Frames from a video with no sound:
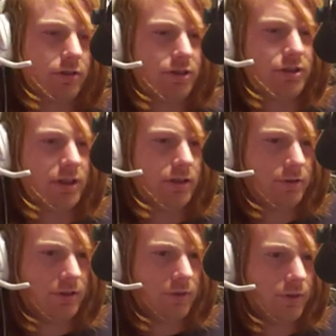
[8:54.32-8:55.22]
Christianity
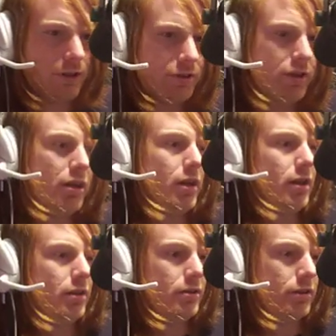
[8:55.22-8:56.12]
was here first.
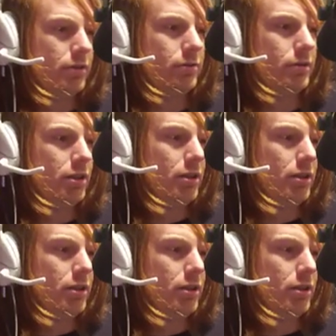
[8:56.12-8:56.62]
So